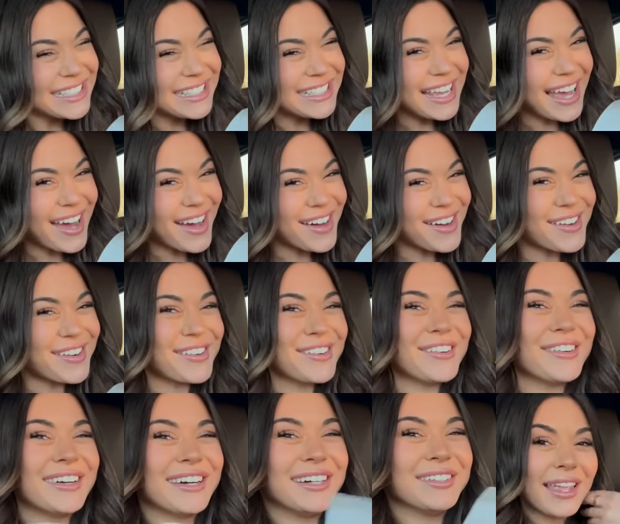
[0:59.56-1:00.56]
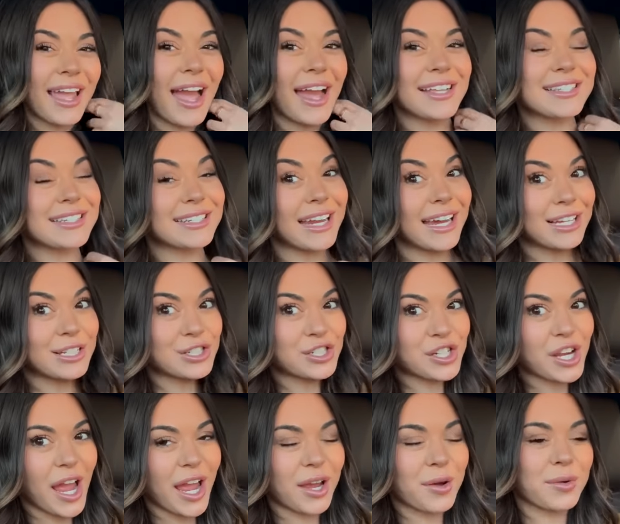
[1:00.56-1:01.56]
So I did not
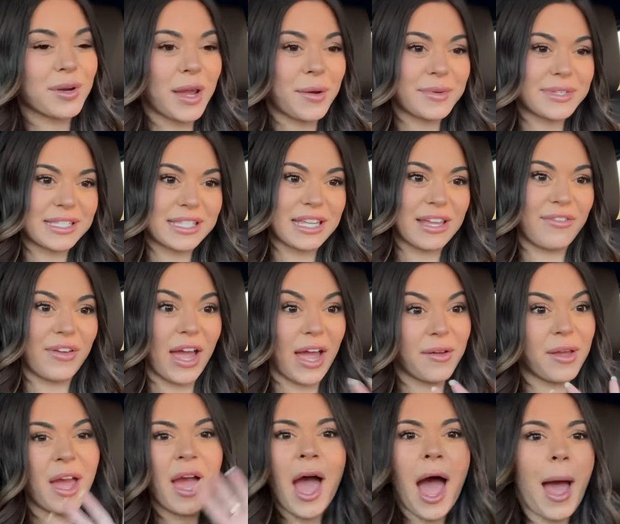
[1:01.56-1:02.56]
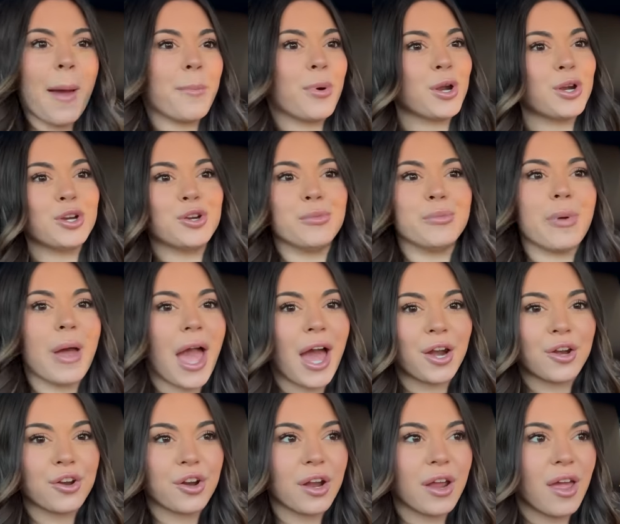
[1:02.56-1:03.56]
check when I was leaving. I put a new
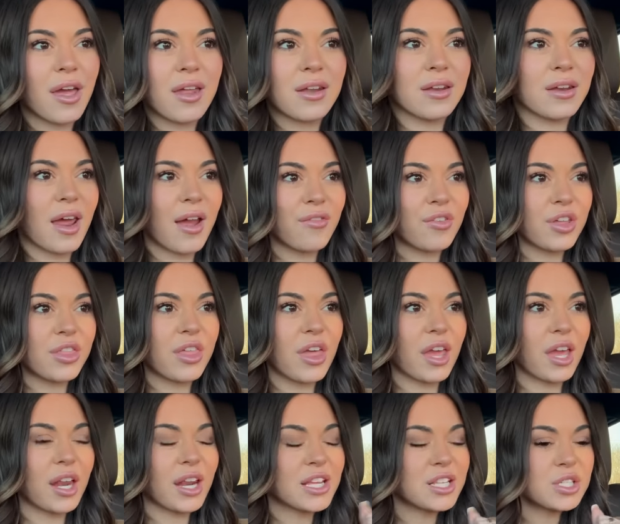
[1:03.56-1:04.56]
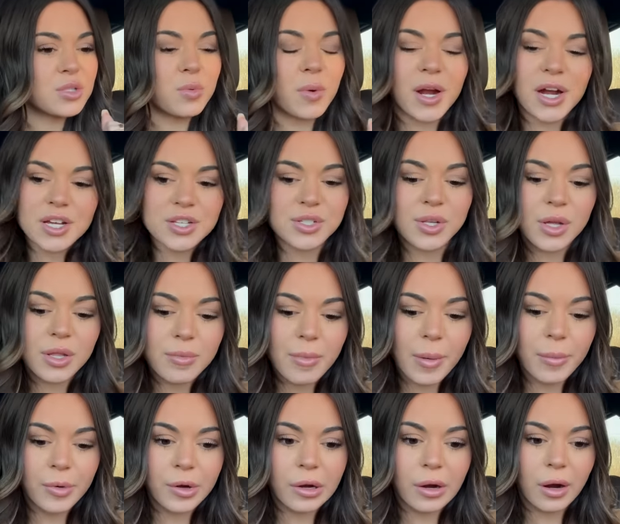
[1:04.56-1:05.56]
battery in and everything, and I swear I saw the
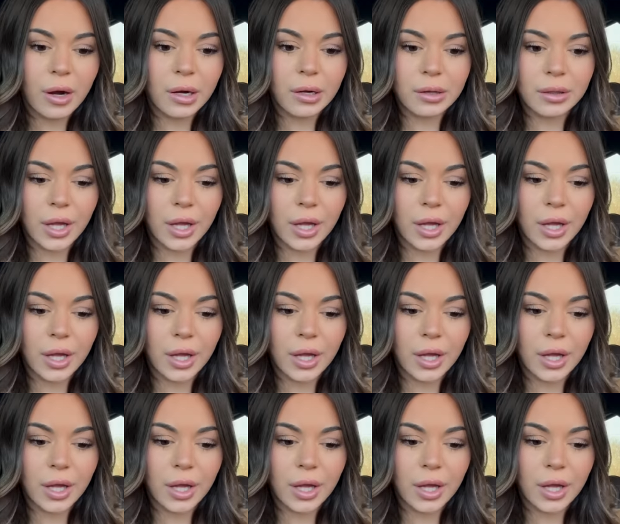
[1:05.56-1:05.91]
memory card in